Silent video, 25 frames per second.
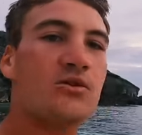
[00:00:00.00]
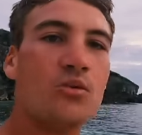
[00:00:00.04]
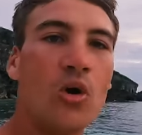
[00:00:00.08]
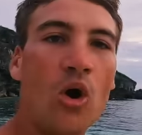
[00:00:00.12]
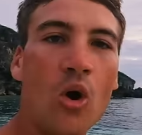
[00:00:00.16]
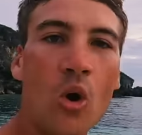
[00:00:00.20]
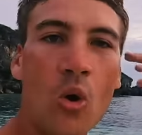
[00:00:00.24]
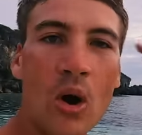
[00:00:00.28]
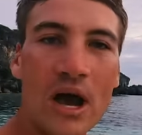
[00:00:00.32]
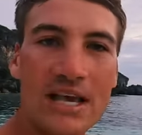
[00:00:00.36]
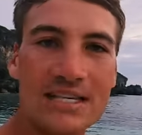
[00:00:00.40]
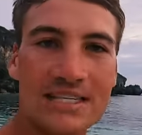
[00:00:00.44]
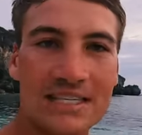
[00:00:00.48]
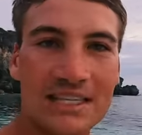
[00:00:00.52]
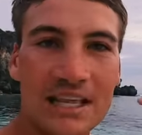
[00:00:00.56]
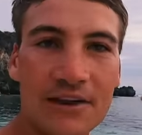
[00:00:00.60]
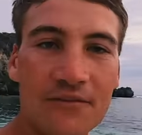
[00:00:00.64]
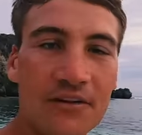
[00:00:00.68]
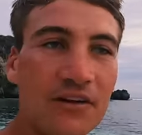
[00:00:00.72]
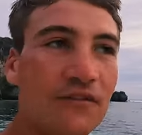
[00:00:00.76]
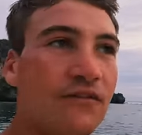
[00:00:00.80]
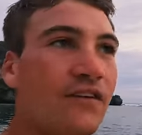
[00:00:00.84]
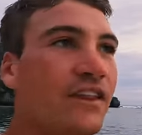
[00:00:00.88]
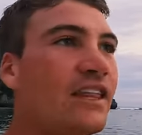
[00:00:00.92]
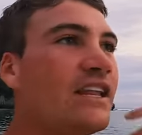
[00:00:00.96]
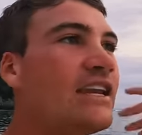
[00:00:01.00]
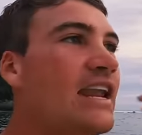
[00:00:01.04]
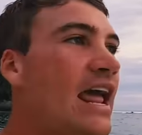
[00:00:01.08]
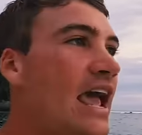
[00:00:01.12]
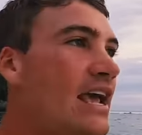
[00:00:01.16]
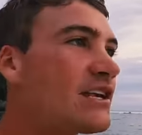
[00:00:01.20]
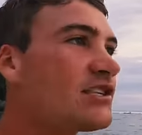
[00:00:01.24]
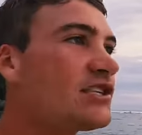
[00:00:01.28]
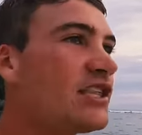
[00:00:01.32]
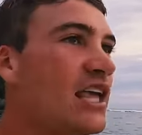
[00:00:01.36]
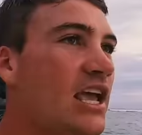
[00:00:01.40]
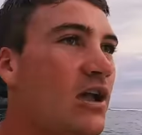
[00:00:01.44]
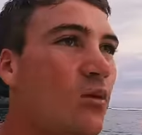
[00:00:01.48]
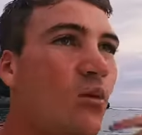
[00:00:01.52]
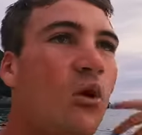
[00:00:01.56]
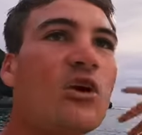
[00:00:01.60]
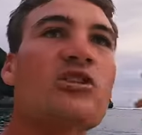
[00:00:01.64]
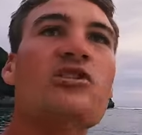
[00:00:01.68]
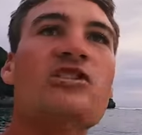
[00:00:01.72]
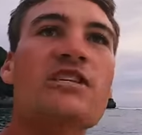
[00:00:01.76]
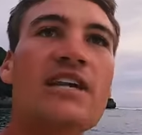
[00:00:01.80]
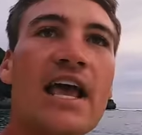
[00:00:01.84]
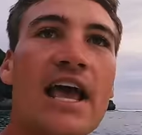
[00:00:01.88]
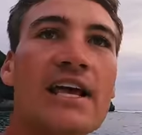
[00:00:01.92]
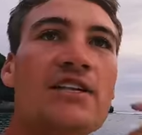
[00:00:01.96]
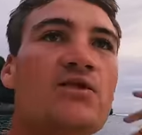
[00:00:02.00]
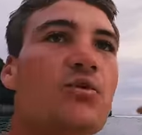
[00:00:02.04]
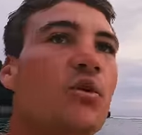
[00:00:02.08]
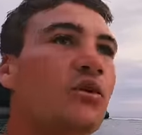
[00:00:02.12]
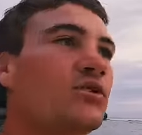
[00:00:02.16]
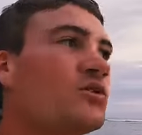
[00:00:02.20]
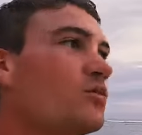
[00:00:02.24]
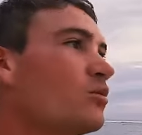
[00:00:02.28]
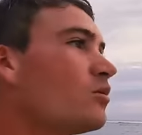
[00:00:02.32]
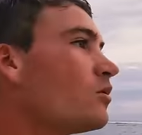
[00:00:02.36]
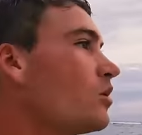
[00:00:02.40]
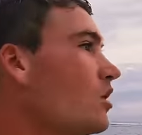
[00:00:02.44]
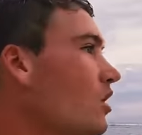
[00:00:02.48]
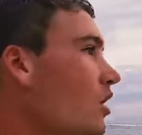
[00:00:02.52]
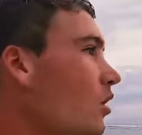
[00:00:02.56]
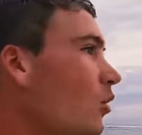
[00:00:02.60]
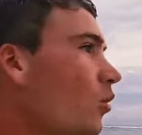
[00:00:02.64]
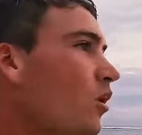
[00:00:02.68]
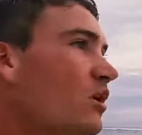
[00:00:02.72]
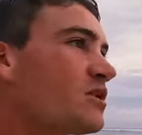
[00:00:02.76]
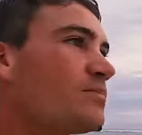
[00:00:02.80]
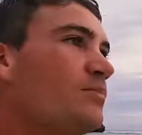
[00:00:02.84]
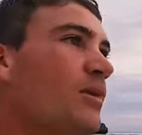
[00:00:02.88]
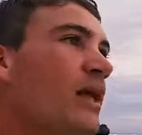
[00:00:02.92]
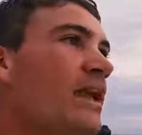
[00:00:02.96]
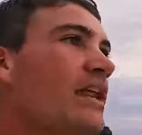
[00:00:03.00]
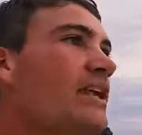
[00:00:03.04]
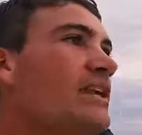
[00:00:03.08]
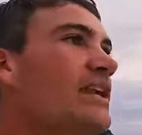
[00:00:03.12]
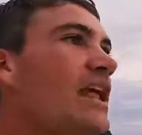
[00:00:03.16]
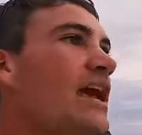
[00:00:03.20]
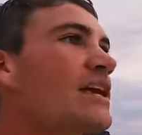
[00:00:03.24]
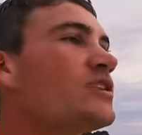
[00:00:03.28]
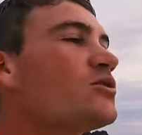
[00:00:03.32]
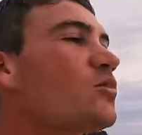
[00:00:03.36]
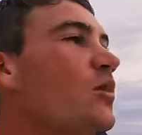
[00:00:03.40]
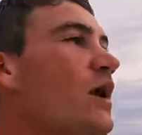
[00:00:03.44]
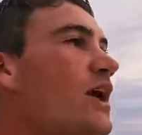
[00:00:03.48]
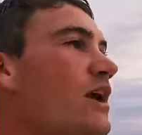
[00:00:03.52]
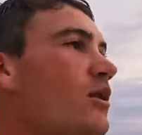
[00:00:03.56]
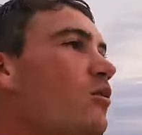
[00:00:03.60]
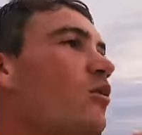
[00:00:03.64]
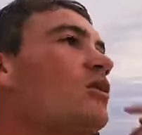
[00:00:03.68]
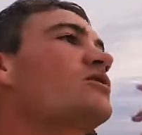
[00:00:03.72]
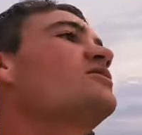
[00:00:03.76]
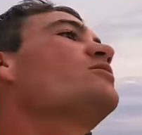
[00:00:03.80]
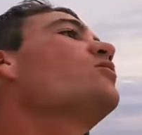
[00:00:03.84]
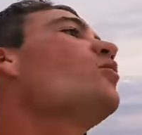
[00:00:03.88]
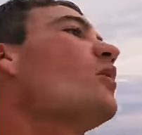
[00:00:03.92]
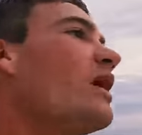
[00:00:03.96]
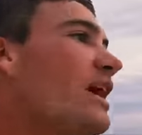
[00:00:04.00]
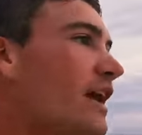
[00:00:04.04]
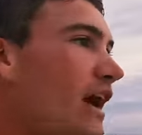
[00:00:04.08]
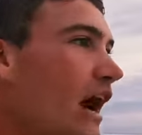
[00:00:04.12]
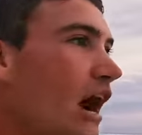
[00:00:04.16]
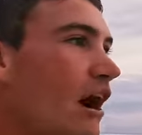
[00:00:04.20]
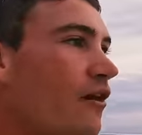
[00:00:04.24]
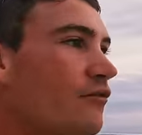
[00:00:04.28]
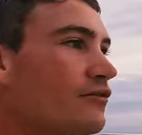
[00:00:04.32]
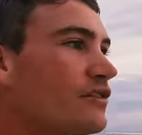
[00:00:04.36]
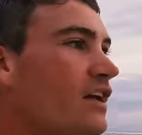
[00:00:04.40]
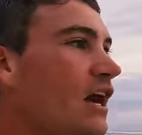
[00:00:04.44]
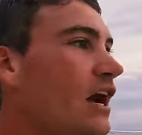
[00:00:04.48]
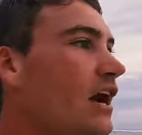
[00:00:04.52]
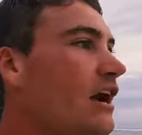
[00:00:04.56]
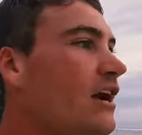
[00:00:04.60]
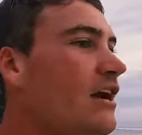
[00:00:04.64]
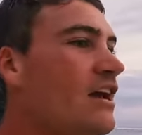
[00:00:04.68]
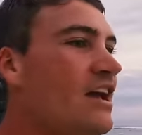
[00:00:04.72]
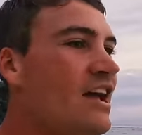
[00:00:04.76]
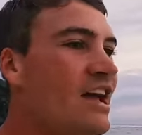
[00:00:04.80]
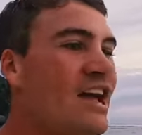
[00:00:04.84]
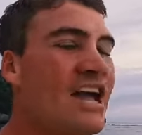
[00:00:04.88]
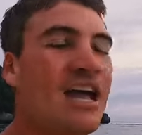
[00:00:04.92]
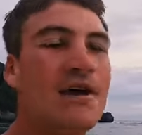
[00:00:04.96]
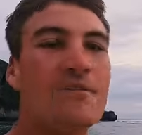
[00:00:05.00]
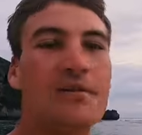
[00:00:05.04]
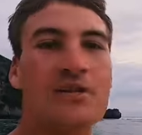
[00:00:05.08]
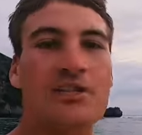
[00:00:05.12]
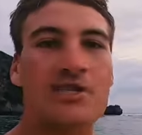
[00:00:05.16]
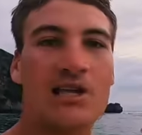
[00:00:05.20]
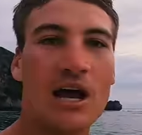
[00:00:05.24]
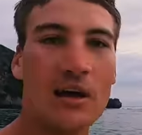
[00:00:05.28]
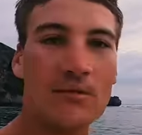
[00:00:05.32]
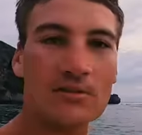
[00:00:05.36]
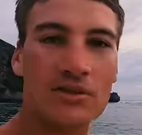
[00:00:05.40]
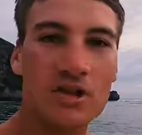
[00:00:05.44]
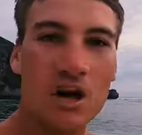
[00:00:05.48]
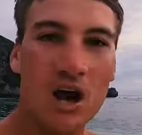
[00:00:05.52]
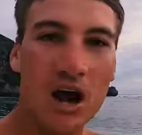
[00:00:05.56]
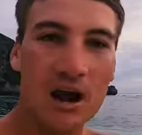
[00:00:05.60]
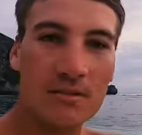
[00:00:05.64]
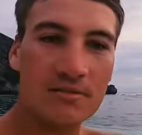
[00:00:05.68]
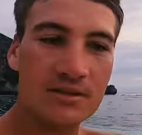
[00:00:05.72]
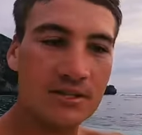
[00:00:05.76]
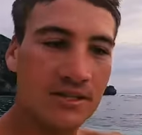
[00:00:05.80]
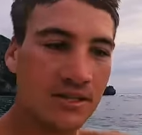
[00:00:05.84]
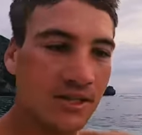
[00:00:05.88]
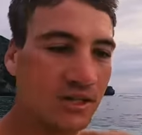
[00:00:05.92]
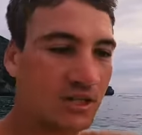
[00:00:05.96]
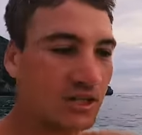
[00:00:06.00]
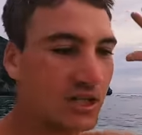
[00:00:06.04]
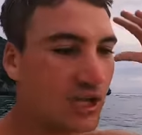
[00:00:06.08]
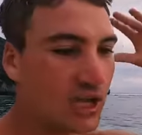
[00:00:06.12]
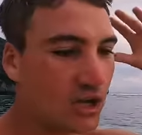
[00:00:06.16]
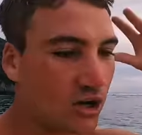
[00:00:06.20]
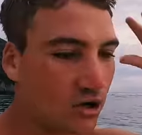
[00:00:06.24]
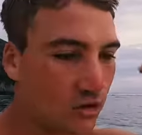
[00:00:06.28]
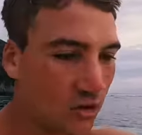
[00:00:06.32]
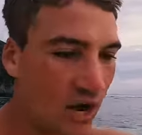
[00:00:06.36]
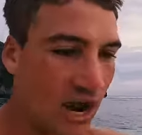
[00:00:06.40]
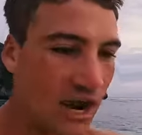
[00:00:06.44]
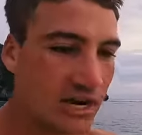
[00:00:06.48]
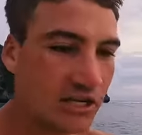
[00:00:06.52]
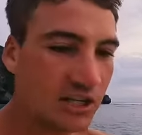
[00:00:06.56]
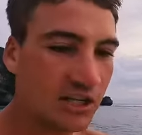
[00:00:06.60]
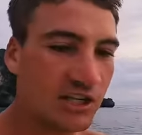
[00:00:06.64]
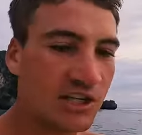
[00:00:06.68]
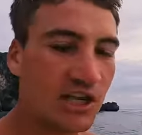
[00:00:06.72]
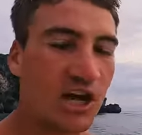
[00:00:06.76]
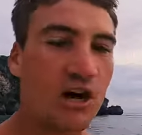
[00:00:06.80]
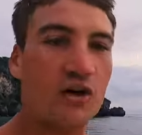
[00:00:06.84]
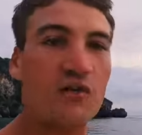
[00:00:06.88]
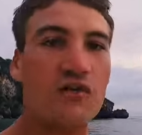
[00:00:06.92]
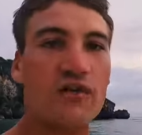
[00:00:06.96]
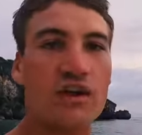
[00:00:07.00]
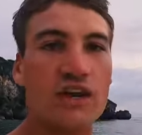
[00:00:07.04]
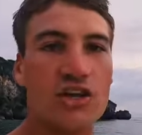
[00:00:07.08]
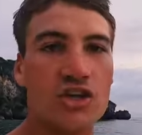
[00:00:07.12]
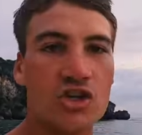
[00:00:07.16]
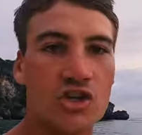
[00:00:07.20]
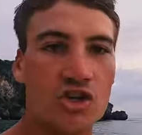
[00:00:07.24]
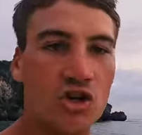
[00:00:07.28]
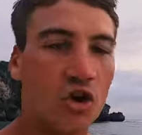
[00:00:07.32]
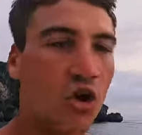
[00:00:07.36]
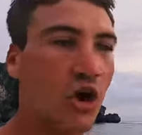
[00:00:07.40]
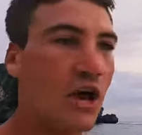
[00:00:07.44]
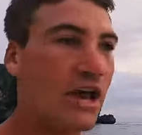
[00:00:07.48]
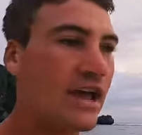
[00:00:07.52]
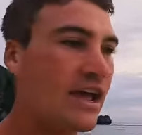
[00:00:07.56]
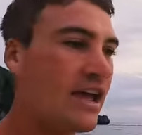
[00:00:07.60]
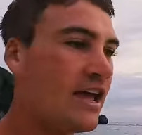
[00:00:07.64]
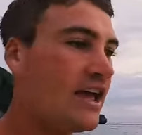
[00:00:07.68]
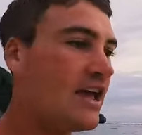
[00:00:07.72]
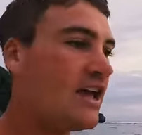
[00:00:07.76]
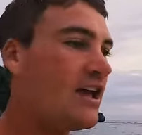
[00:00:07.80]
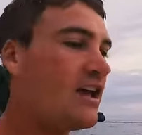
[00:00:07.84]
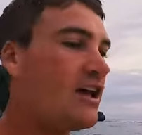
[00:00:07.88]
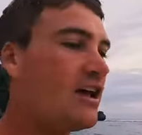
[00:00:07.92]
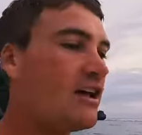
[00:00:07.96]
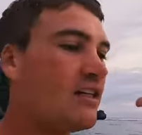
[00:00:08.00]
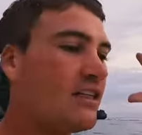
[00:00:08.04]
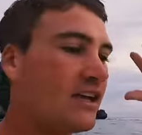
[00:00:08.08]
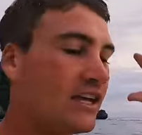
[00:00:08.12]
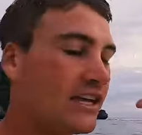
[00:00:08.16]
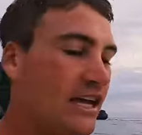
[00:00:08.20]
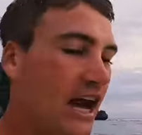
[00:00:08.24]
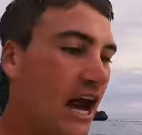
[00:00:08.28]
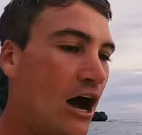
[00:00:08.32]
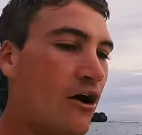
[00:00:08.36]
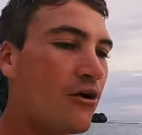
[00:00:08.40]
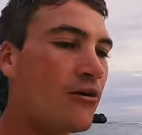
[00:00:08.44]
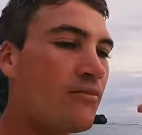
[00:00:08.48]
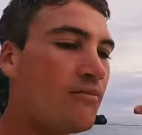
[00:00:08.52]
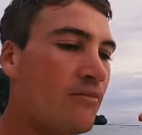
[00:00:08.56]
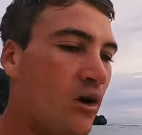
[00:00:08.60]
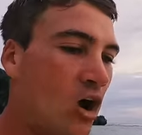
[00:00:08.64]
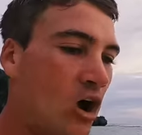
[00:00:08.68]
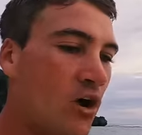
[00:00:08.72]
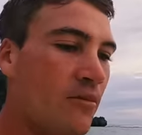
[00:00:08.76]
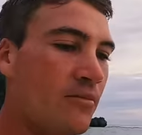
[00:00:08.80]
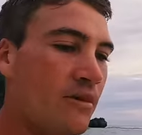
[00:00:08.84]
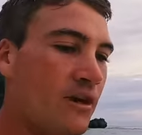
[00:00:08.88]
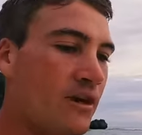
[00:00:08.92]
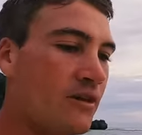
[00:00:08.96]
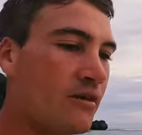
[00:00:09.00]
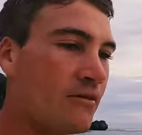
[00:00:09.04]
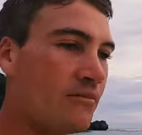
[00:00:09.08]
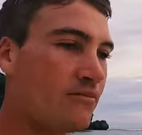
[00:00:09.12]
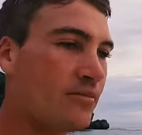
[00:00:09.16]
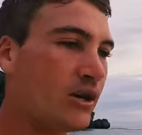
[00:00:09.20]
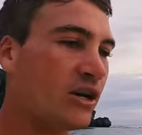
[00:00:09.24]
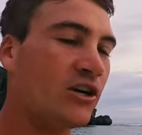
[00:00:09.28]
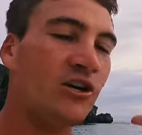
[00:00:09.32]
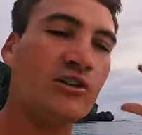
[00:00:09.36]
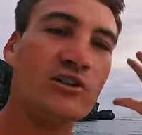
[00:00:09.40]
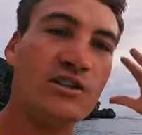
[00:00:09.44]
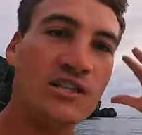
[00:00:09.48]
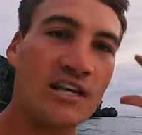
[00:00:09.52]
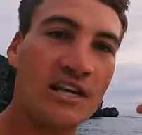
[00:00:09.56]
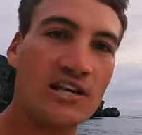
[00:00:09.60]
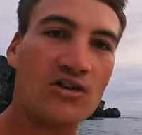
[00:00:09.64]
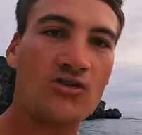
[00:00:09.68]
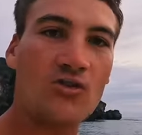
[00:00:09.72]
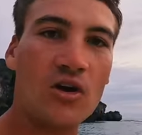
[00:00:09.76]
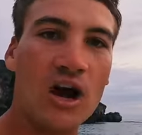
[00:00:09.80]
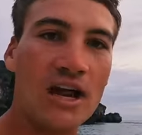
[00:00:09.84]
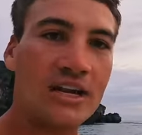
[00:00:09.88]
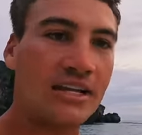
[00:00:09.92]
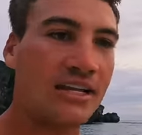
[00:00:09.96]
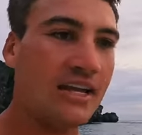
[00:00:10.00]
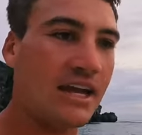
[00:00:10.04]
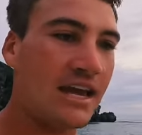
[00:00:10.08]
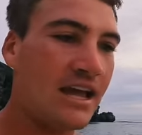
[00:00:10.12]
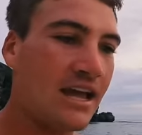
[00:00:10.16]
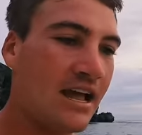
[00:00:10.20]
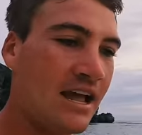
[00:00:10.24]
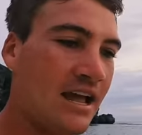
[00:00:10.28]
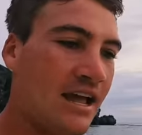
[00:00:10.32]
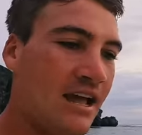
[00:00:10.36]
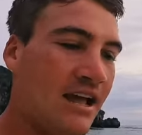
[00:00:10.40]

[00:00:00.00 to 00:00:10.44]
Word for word: we're always living for the next thing. What's next? What's bloody next week? What's the week after? But sometimes you just need to ground yourself and enjoy the current moment, because this right here,